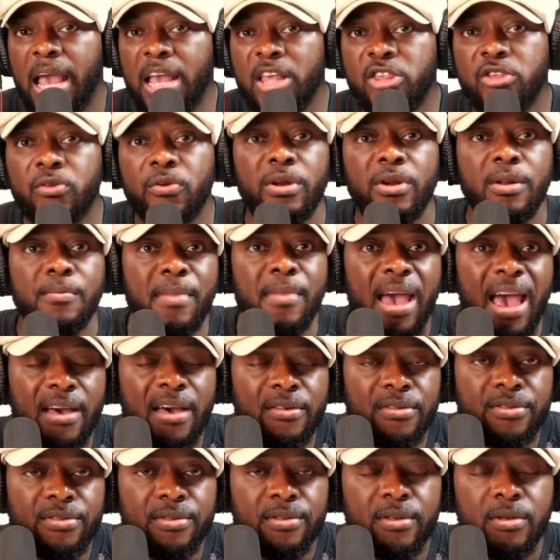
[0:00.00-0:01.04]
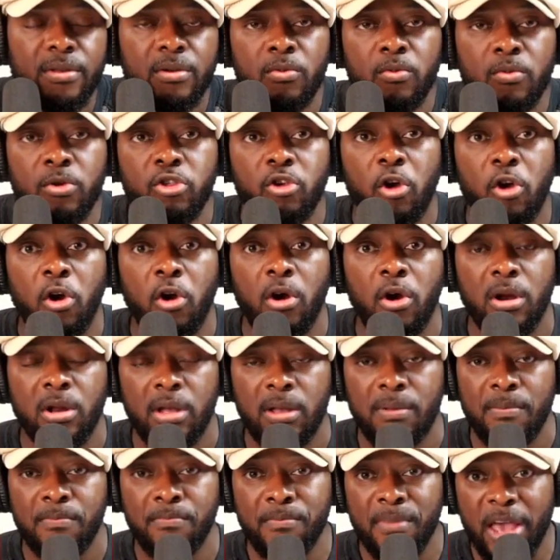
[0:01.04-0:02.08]
engineering, and math, which
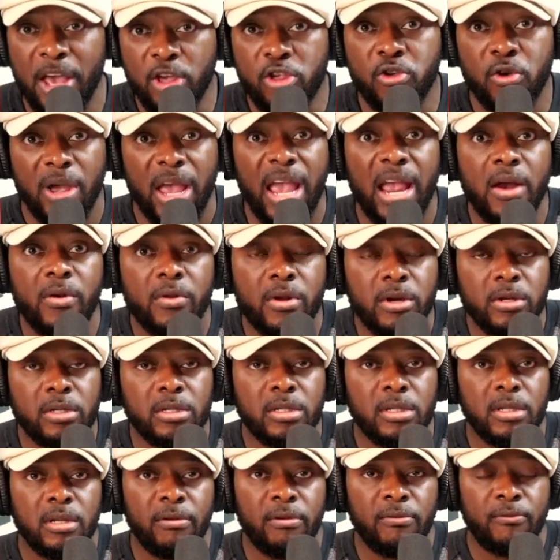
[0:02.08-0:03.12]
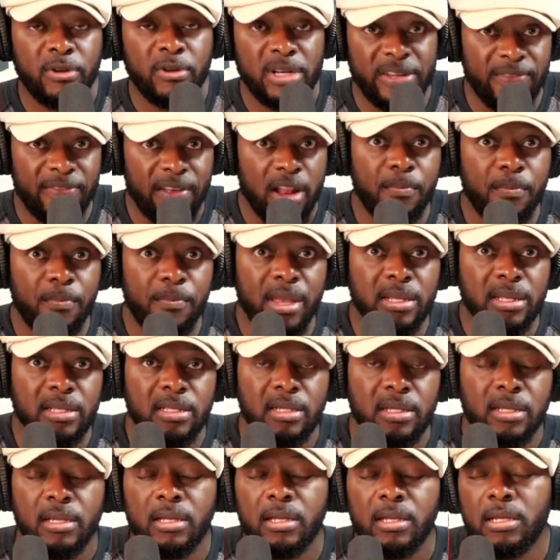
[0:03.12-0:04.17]
are major areas for
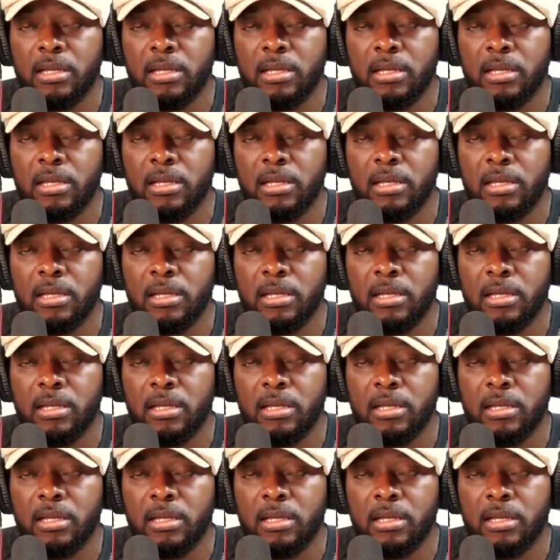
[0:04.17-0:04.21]
development,